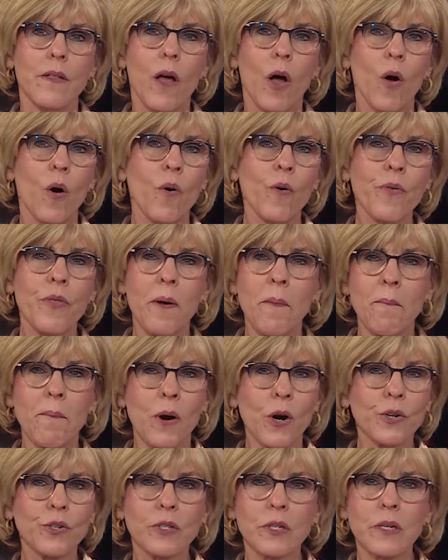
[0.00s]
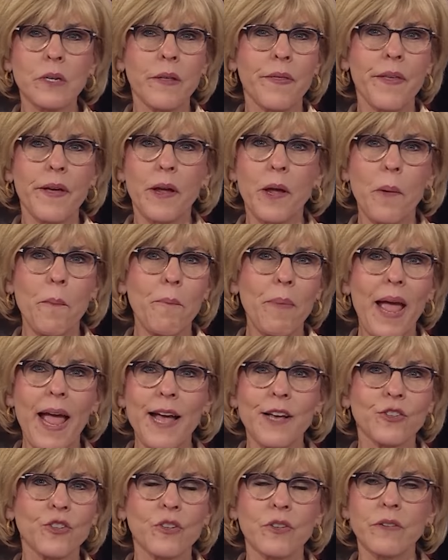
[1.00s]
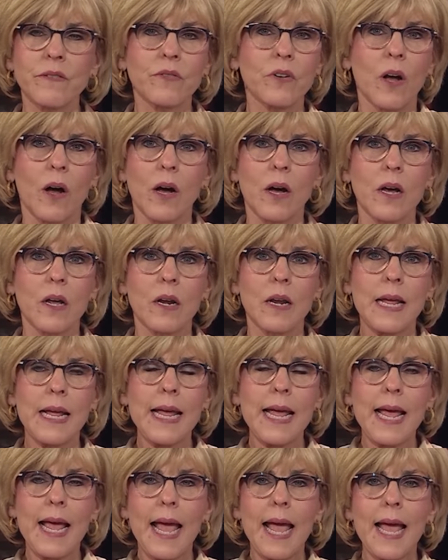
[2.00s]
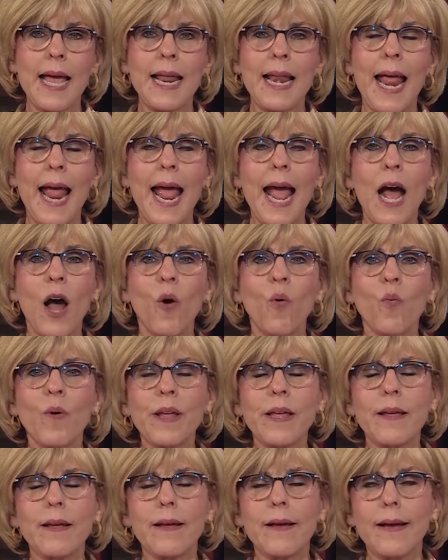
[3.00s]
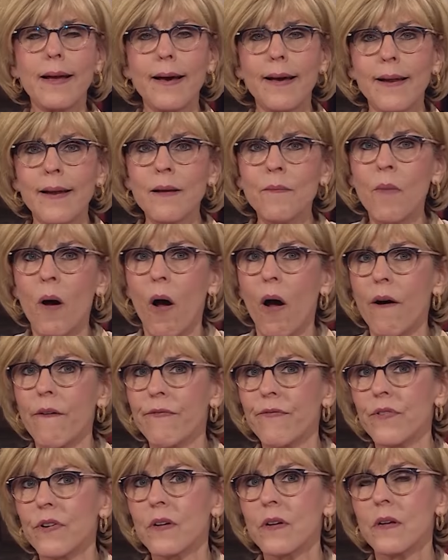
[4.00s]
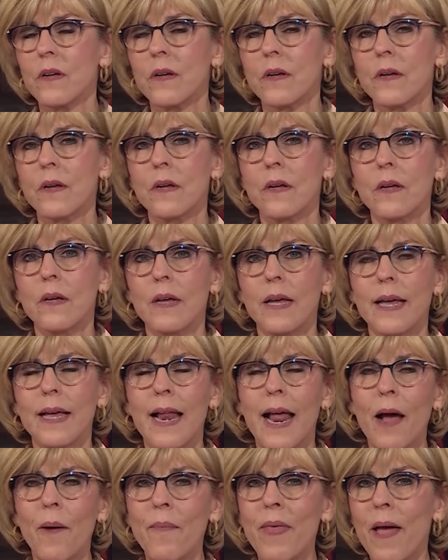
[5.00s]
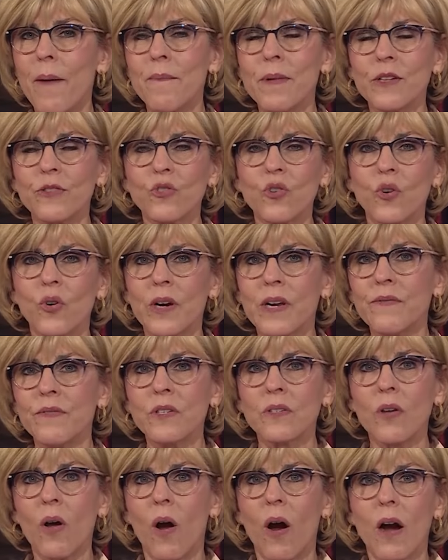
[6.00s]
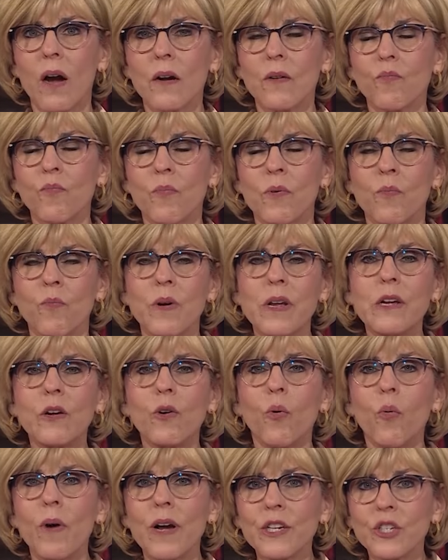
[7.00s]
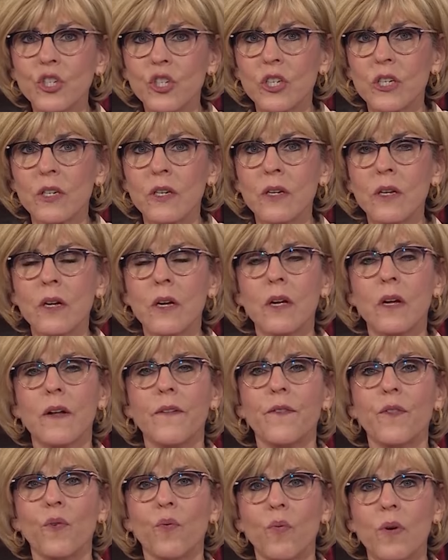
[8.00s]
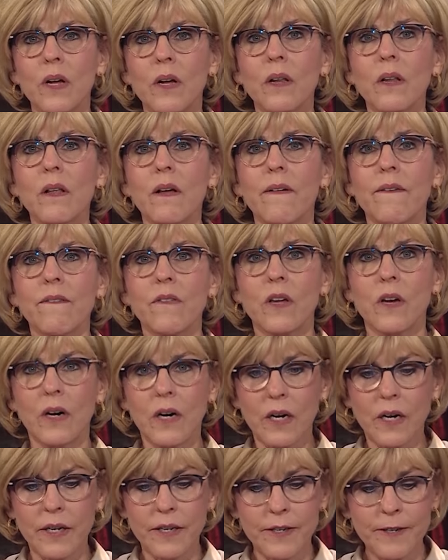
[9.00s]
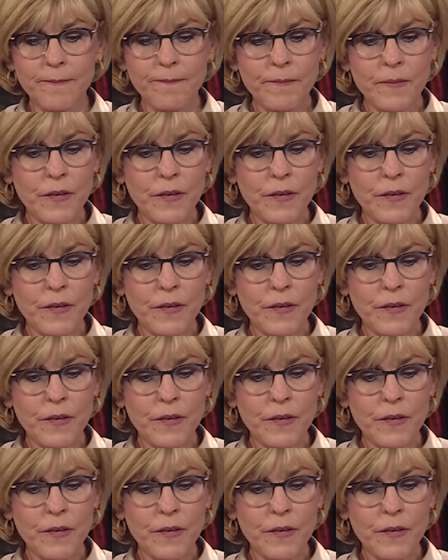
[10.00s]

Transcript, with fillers: Oh, the mercy and the compassion of God, and how we cut Him off, and how that must grieve His heart when we question the will of God.